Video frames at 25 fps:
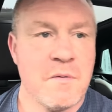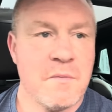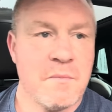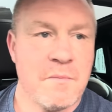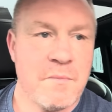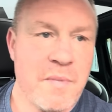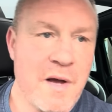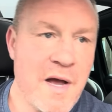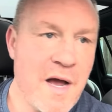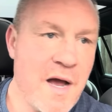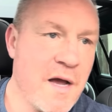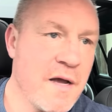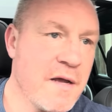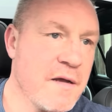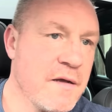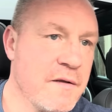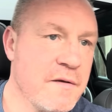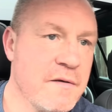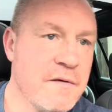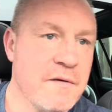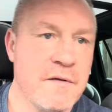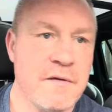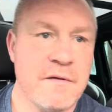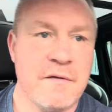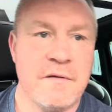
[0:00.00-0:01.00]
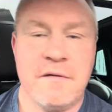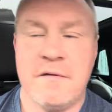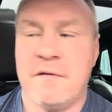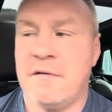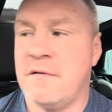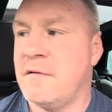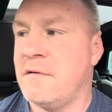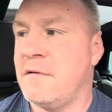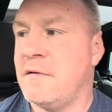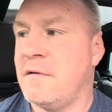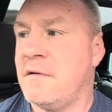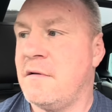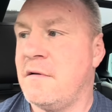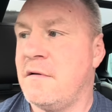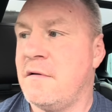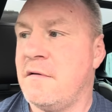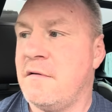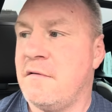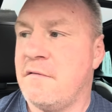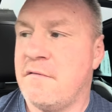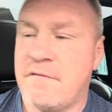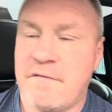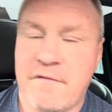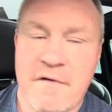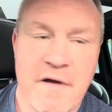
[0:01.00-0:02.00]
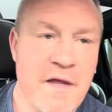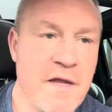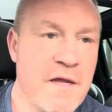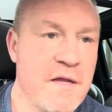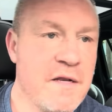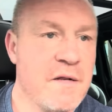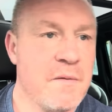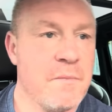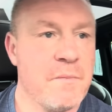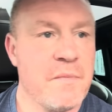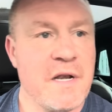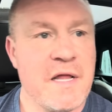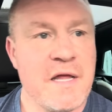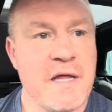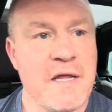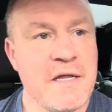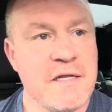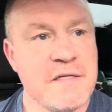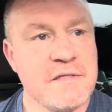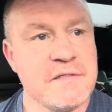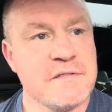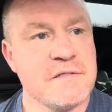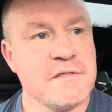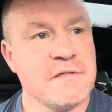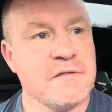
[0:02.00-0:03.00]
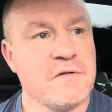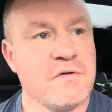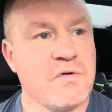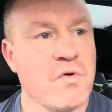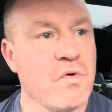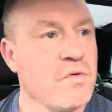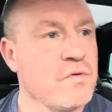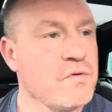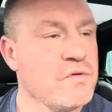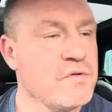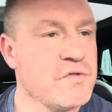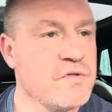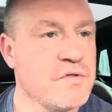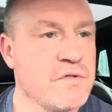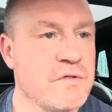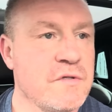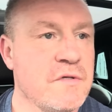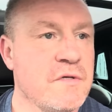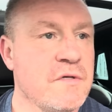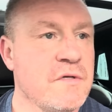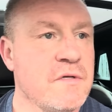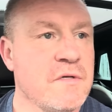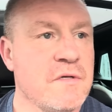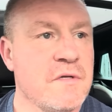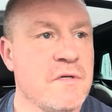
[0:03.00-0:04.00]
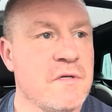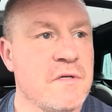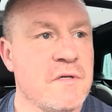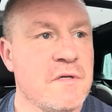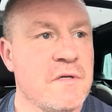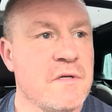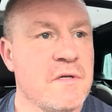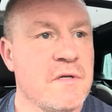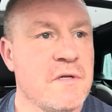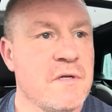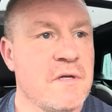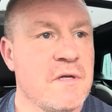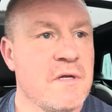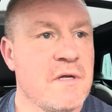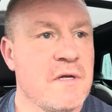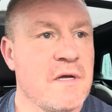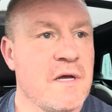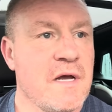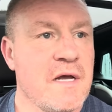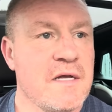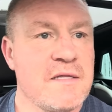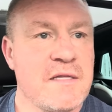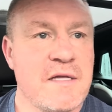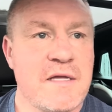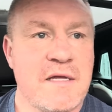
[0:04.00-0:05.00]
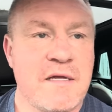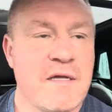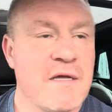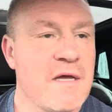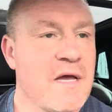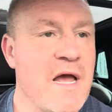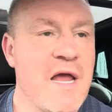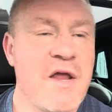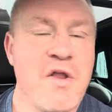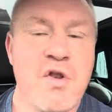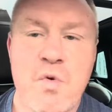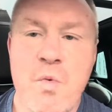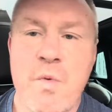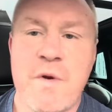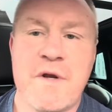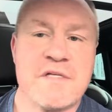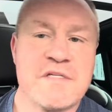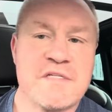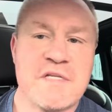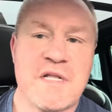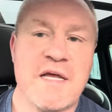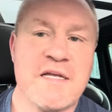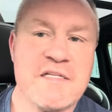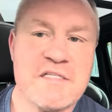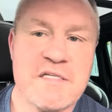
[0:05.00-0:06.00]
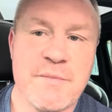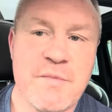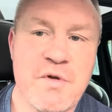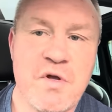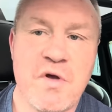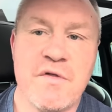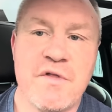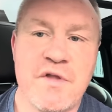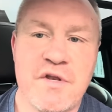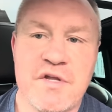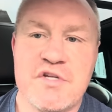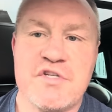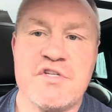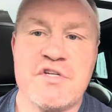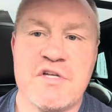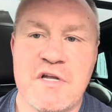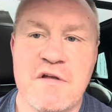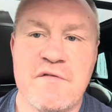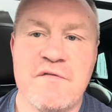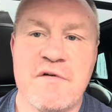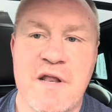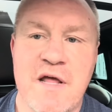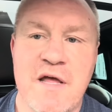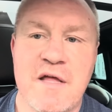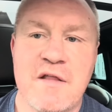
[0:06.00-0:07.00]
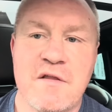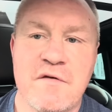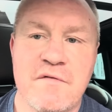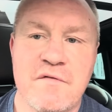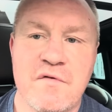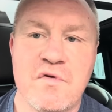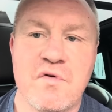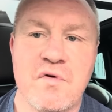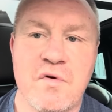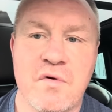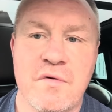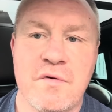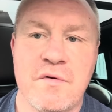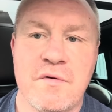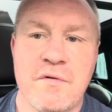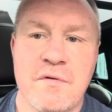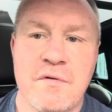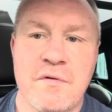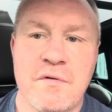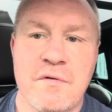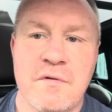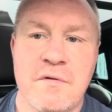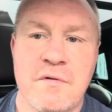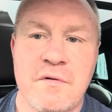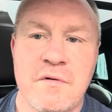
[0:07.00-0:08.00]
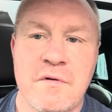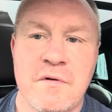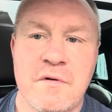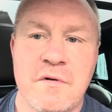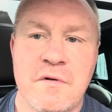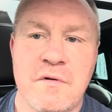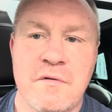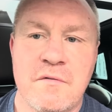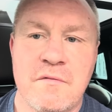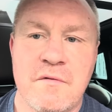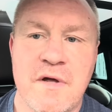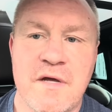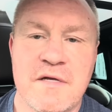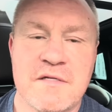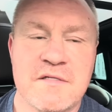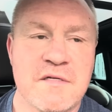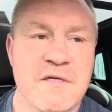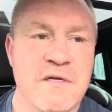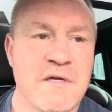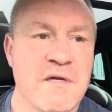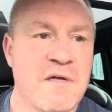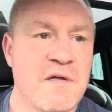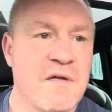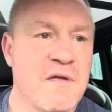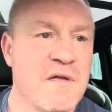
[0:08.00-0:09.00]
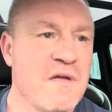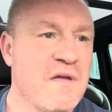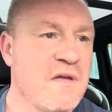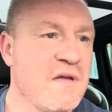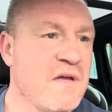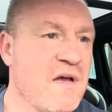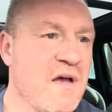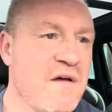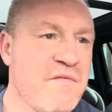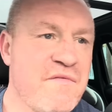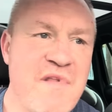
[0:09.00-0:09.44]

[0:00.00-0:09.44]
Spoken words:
packing and fighting and blades and guns, and I think I know what it's like to be on the receiving end of a gun, right? I've